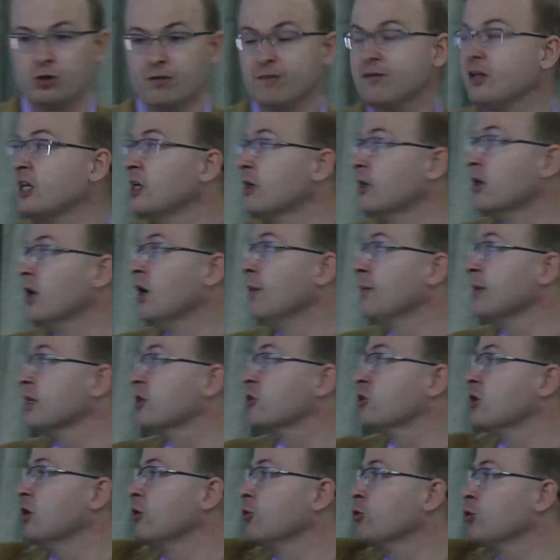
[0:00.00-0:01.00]
of economic,
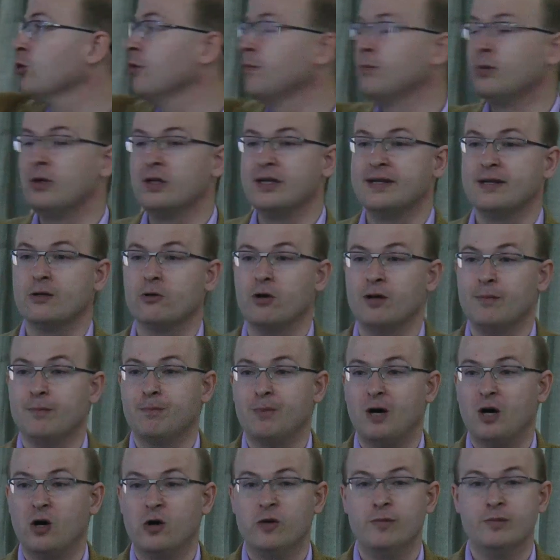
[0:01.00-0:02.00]
social, and political
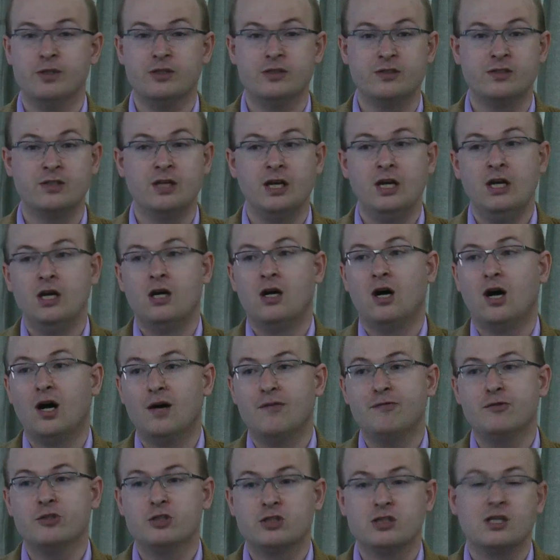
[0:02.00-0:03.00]
empowerment,
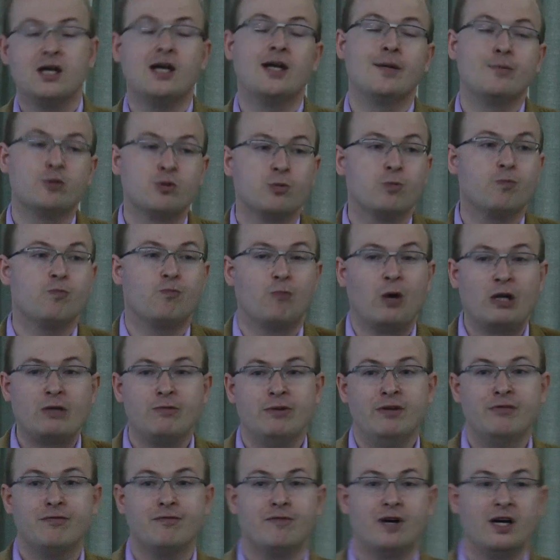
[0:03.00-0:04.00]
oftentimes what
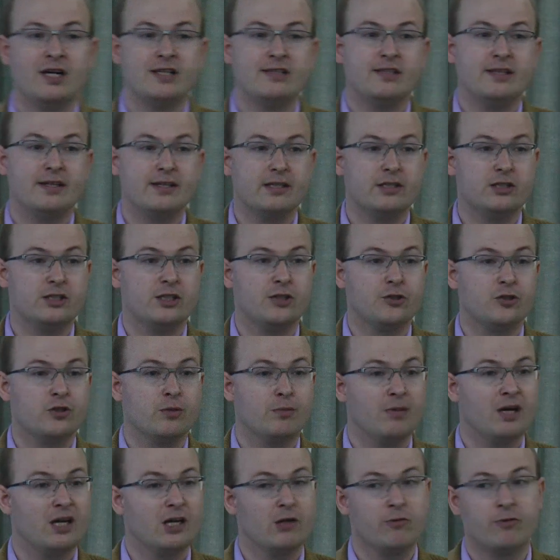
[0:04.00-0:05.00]
we find in this
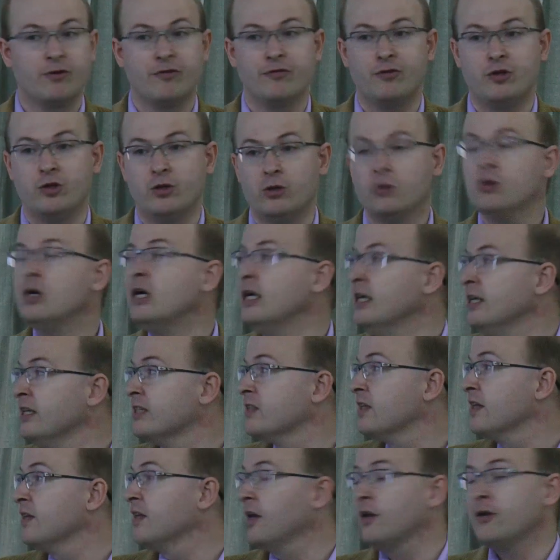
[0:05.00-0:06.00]
systematic review
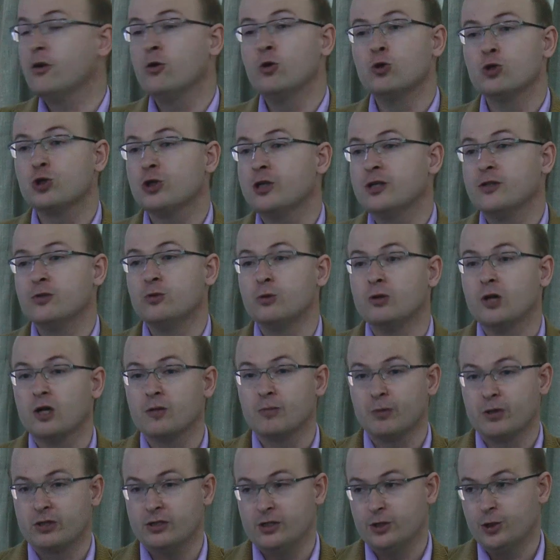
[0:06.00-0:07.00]
is that they usually do
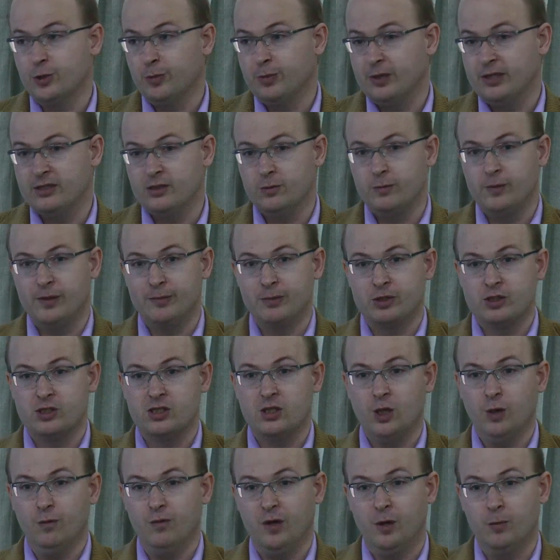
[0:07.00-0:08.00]
not participate in women's
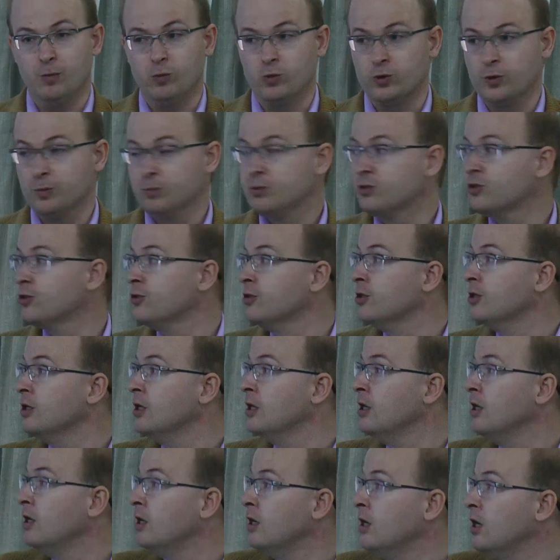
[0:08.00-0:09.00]
self-help groups.
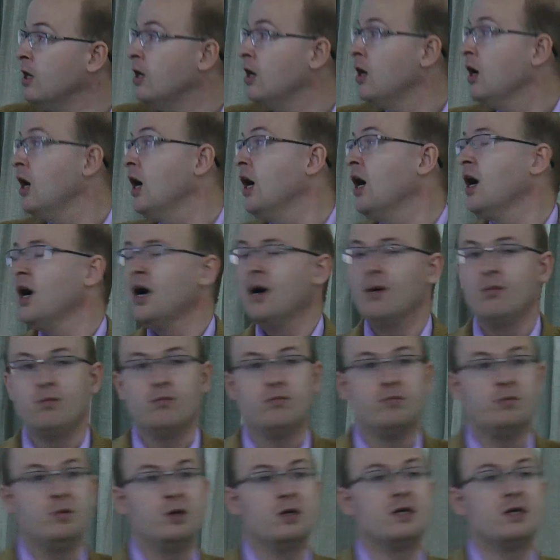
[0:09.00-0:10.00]
Then